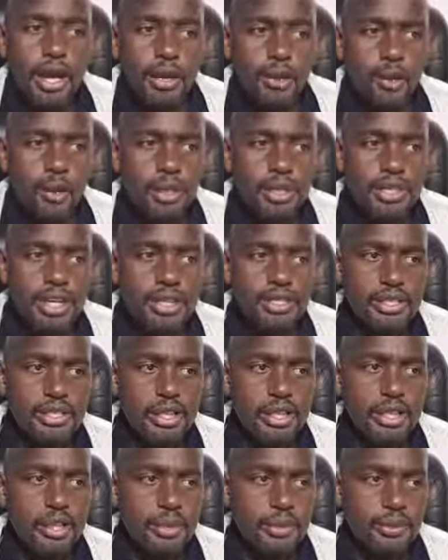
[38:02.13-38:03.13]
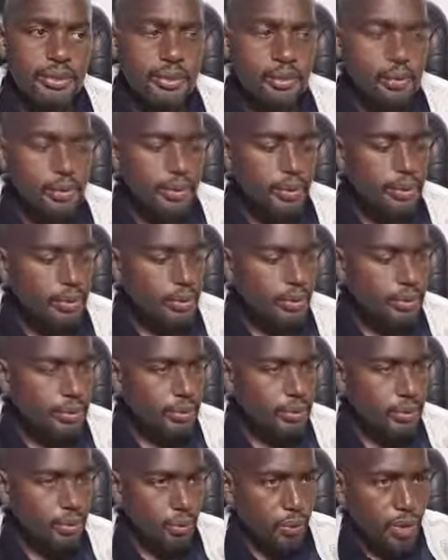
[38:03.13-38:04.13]
And what does the
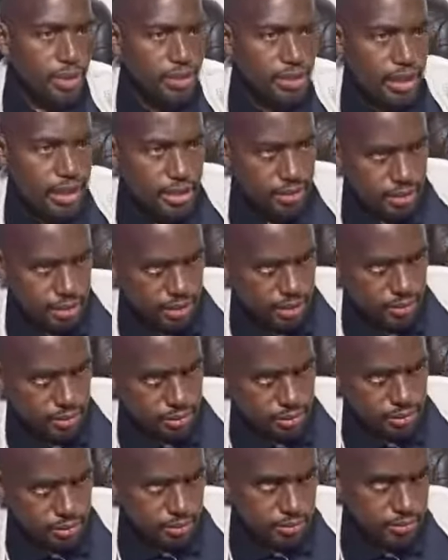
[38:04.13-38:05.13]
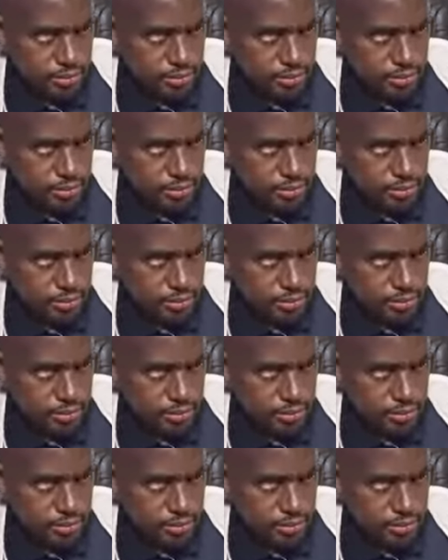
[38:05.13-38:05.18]
what does